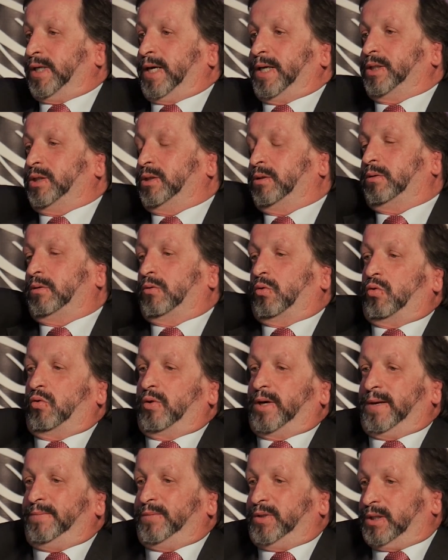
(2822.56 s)
Sasol
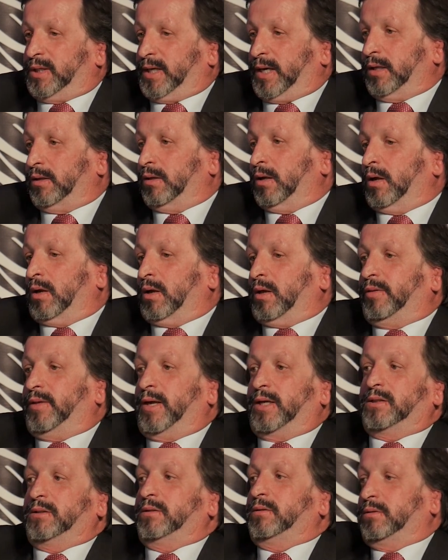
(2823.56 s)
or MTN.
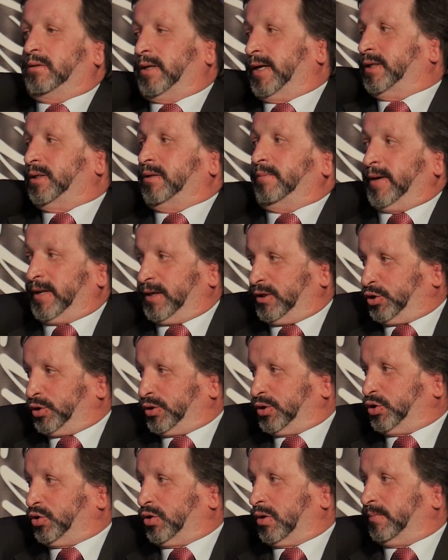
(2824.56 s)
That's the asset
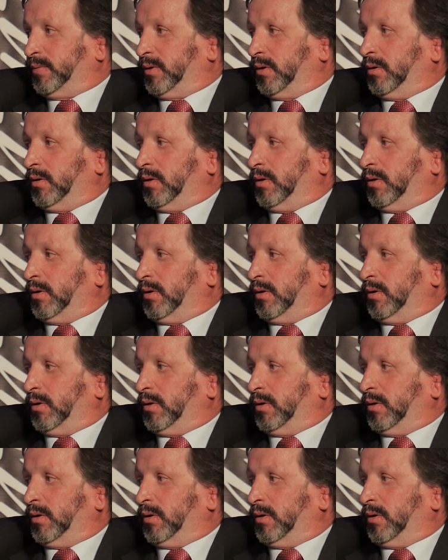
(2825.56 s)
manager's job.